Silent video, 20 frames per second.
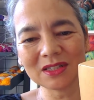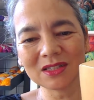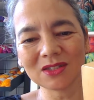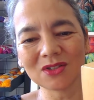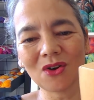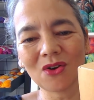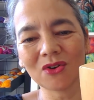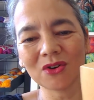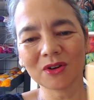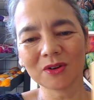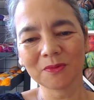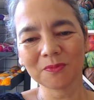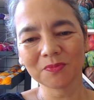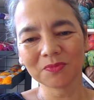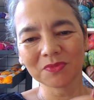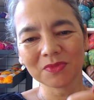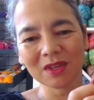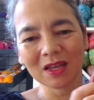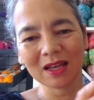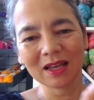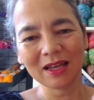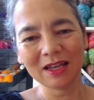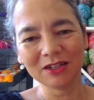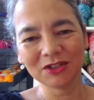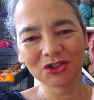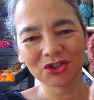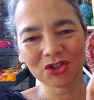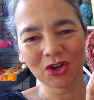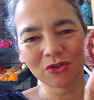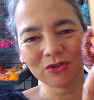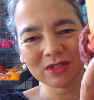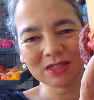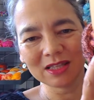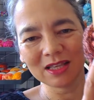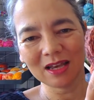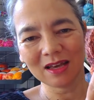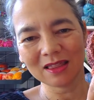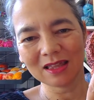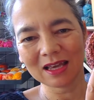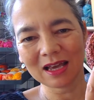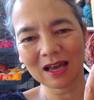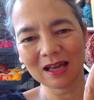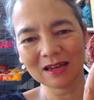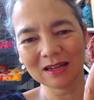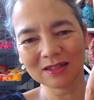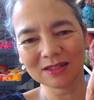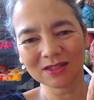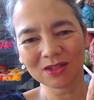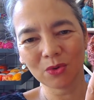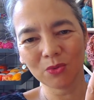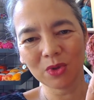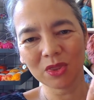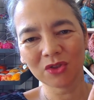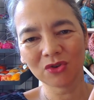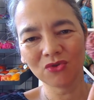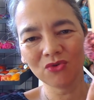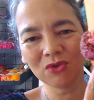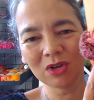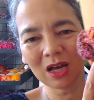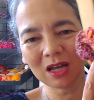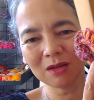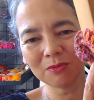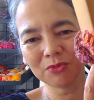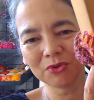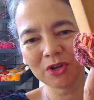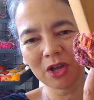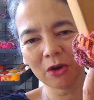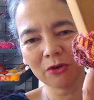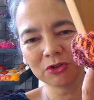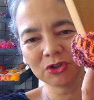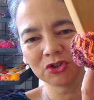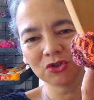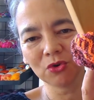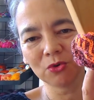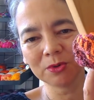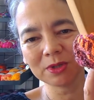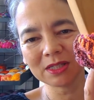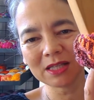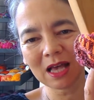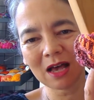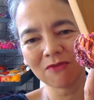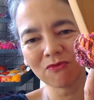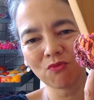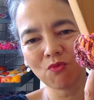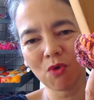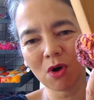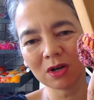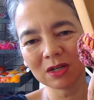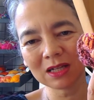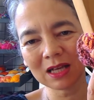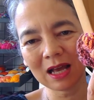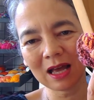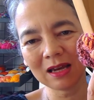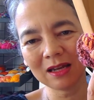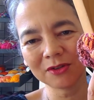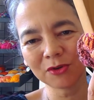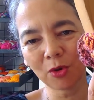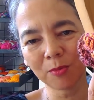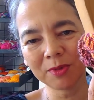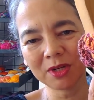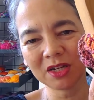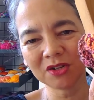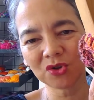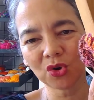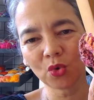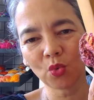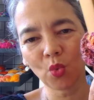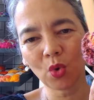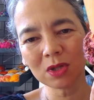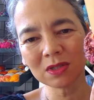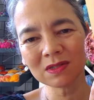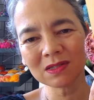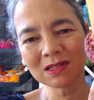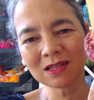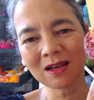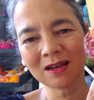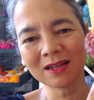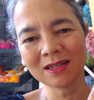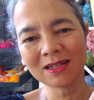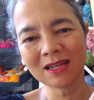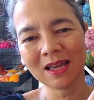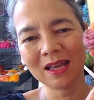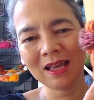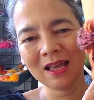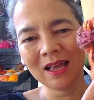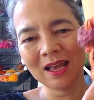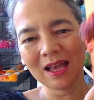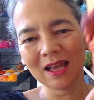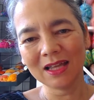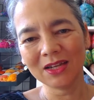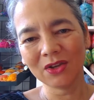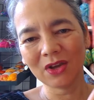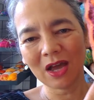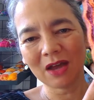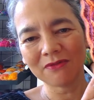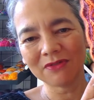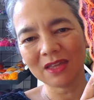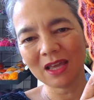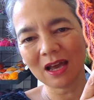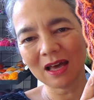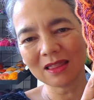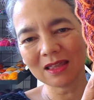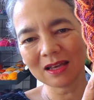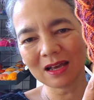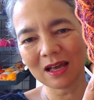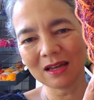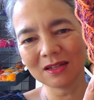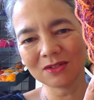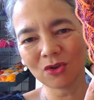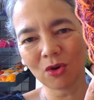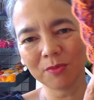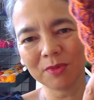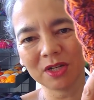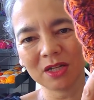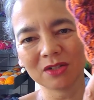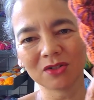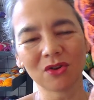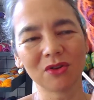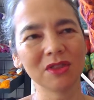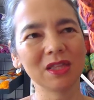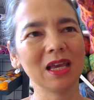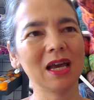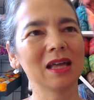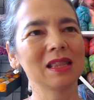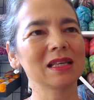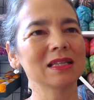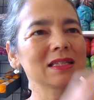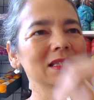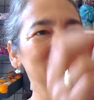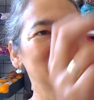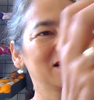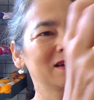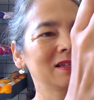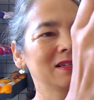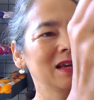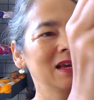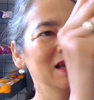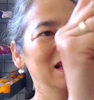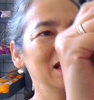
sock, it shows the other color. So with two-color brioche, you always have one color dominant on one side, and you have the other color dominant on the other side.